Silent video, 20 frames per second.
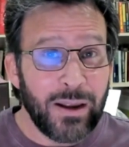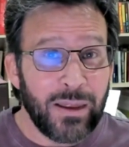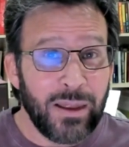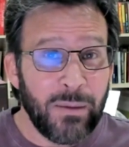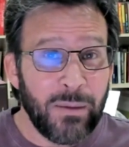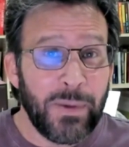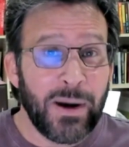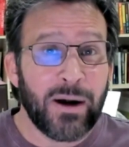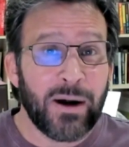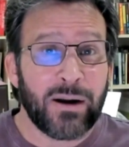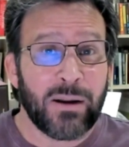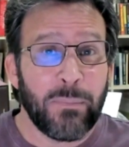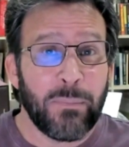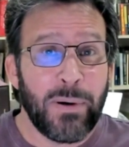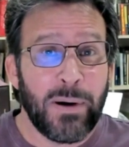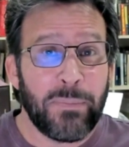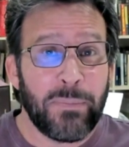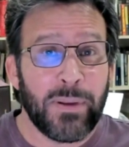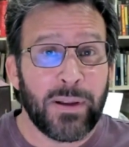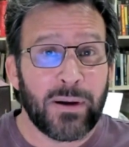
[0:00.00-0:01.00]
the American
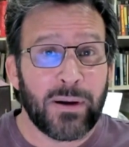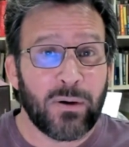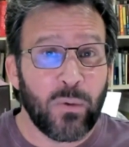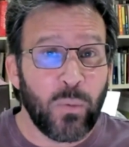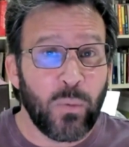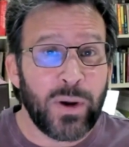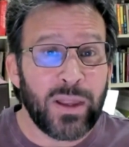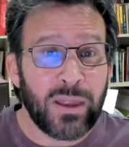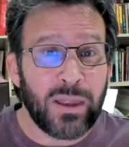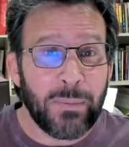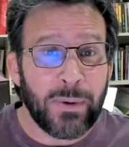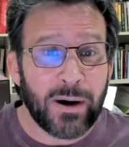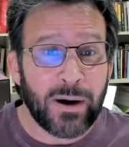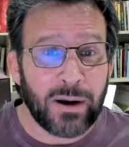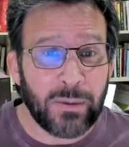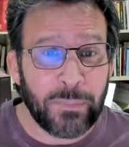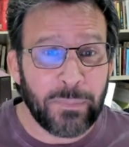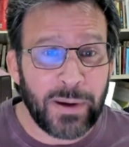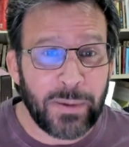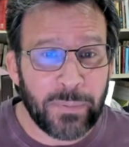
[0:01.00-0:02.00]
public, or we, the
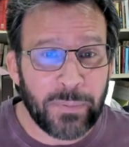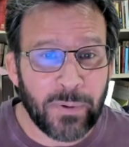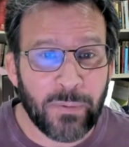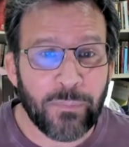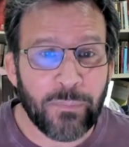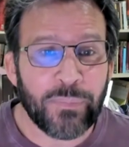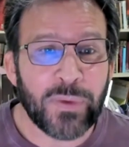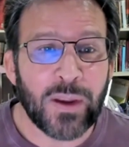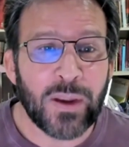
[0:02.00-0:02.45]
American people.